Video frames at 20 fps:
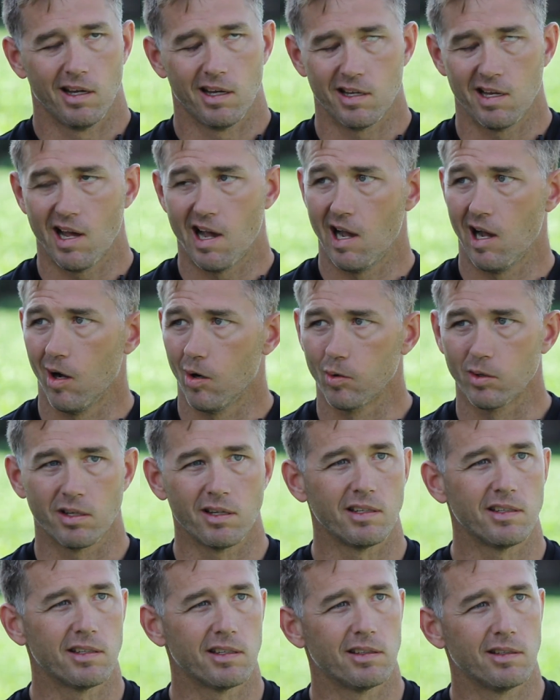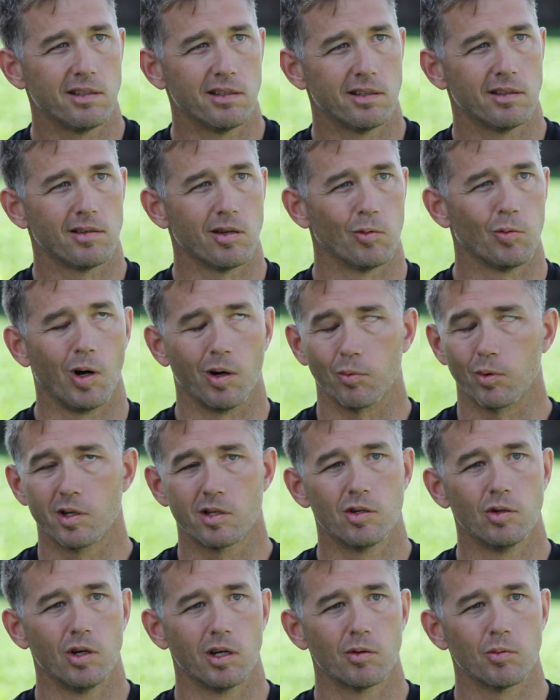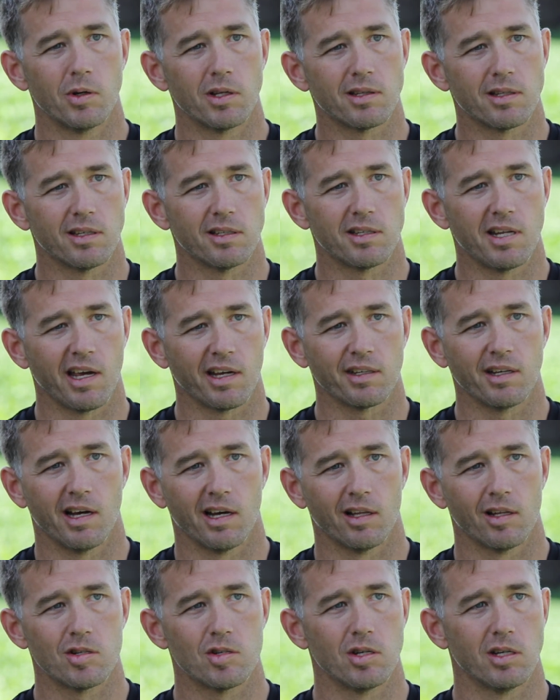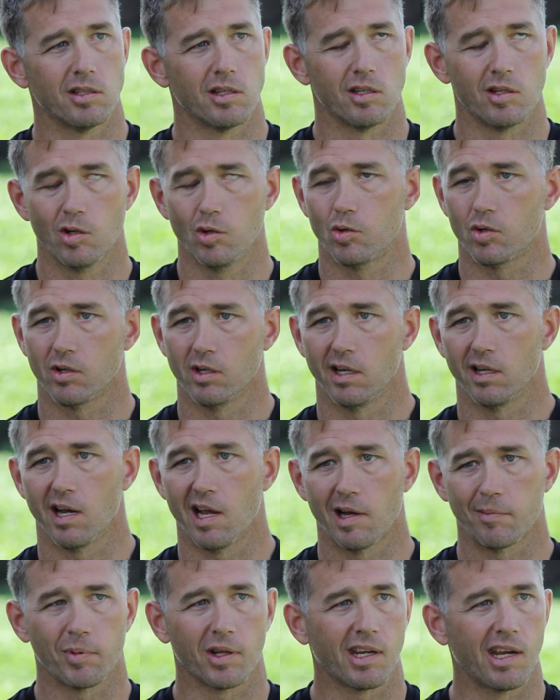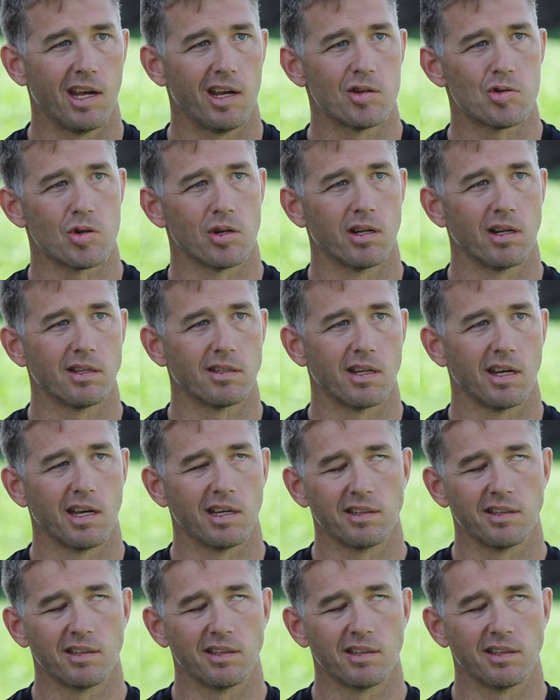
And now to, to what we're doing with the technology and the nutrient application and,